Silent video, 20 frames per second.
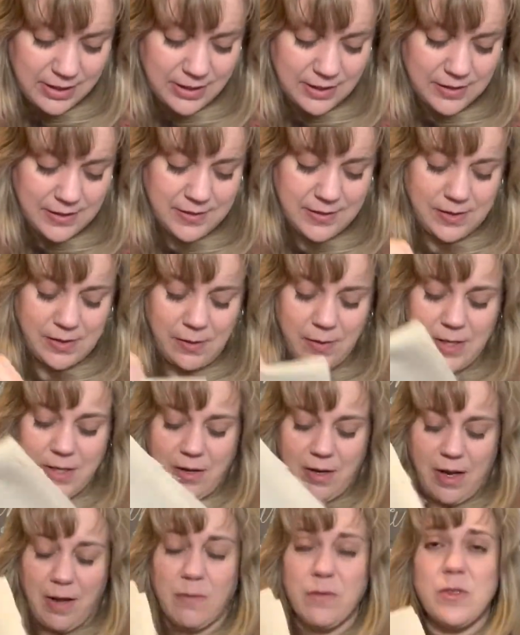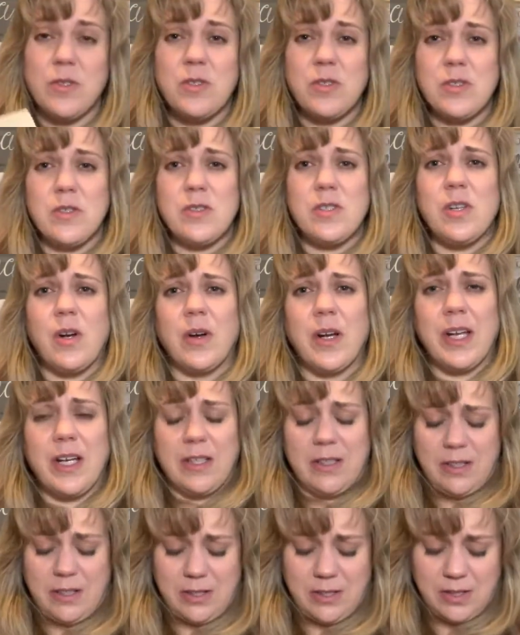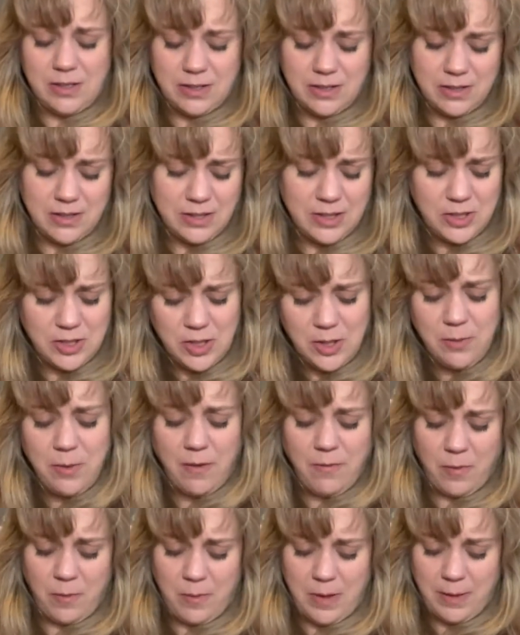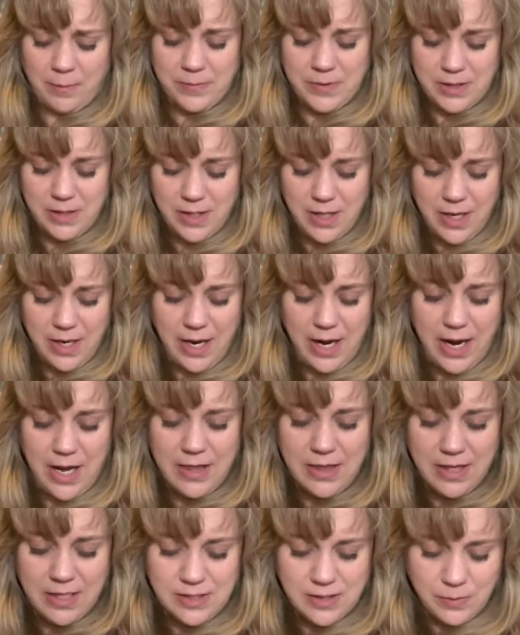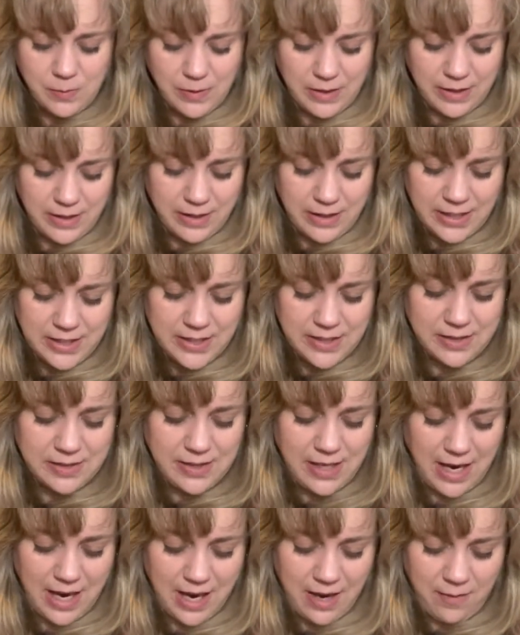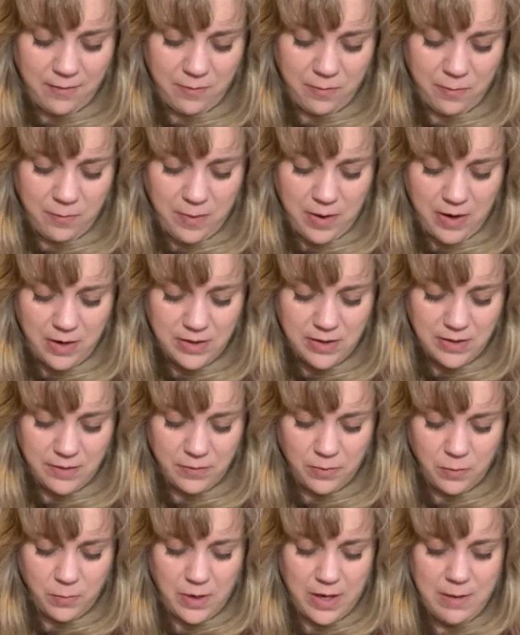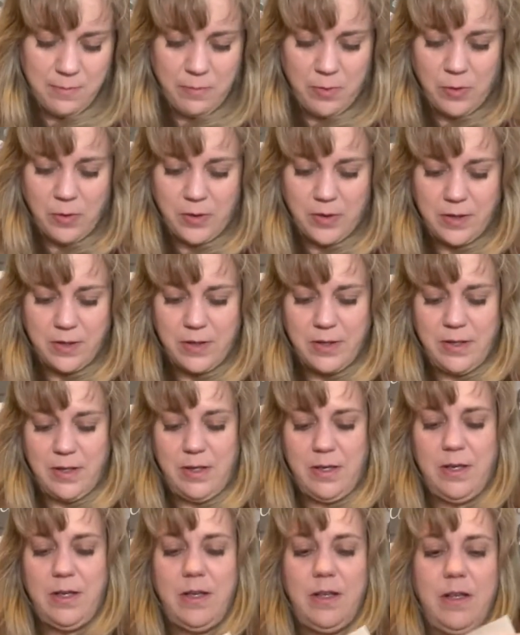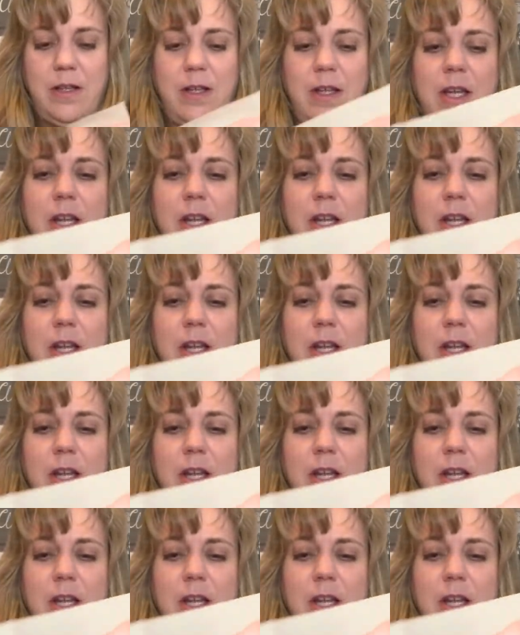So I don't get a little too overwhelmed. And this one, I just have part of the white border. I